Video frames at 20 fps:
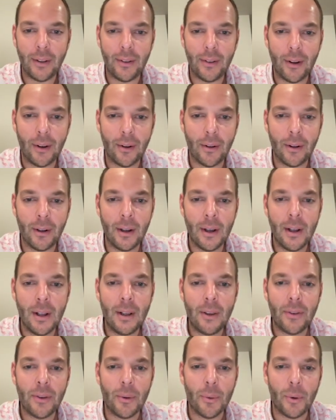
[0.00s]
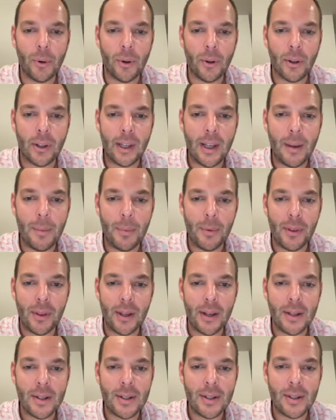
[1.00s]
So we'll keep
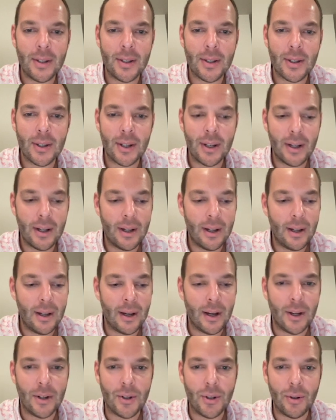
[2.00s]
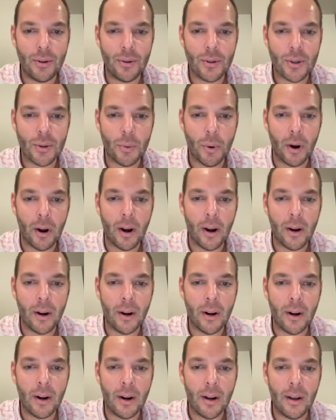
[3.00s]
this a true
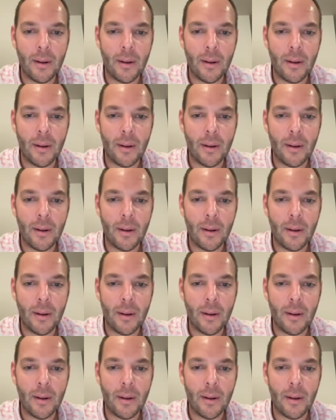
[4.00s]
square,